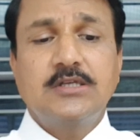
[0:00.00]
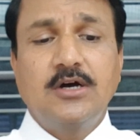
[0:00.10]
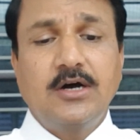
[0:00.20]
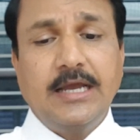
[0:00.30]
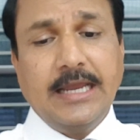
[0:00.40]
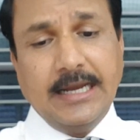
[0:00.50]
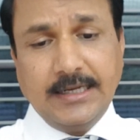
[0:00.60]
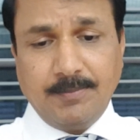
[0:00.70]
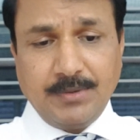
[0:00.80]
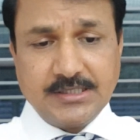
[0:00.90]
uh, A
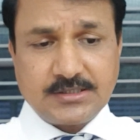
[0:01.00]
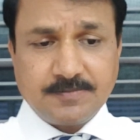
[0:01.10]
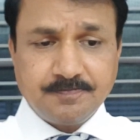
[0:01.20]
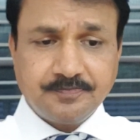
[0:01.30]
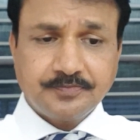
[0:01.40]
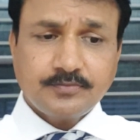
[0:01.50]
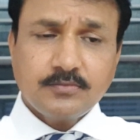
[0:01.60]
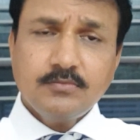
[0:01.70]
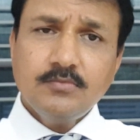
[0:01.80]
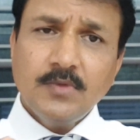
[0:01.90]
T Ps.
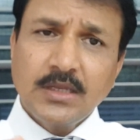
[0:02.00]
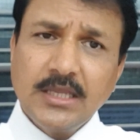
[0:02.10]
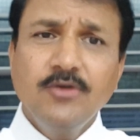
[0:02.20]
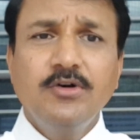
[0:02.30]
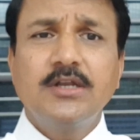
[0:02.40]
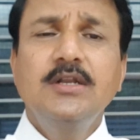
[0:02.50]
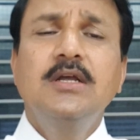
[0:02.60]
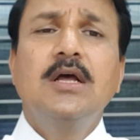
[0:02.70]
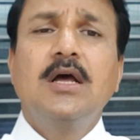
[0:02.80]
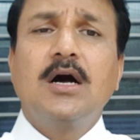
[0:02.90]

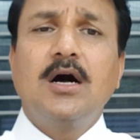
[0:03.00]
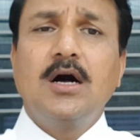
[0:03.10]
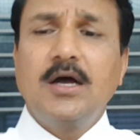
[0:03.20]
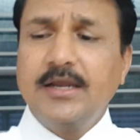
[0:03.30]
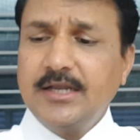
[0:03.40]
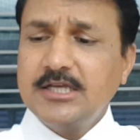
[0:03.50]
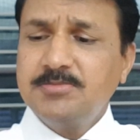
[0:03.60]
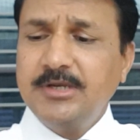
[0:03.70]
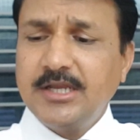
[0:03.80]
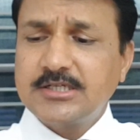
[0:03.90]
Even Uh, it has
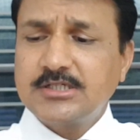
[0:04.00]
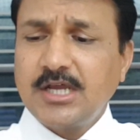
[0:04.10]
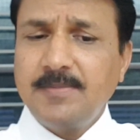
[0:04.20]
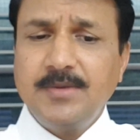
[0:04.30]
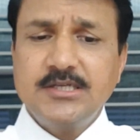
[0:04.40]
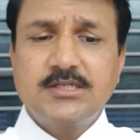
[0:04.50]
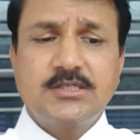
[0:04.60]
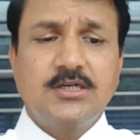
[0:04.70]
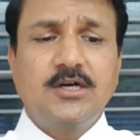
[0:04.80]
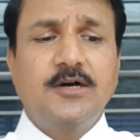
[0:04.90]
been
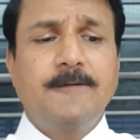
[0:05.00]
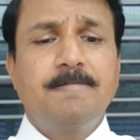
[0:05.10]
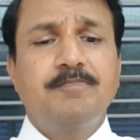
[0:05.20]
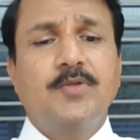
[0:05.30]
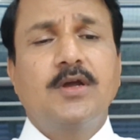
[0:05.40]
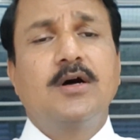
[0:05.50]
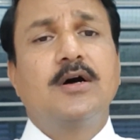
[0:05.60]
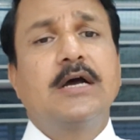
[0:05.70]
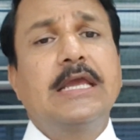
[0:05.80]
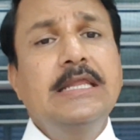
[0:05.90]
established uh,
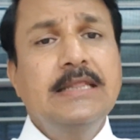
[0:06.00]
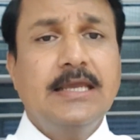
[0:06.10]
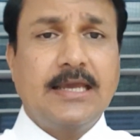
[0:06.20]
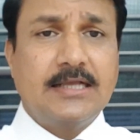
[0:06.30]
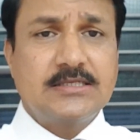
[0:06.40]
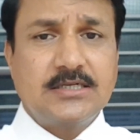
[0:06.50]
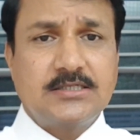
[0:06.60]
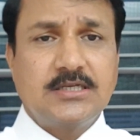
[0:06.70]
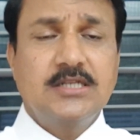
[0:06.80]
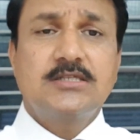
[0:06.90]
uh, in the cancer cells.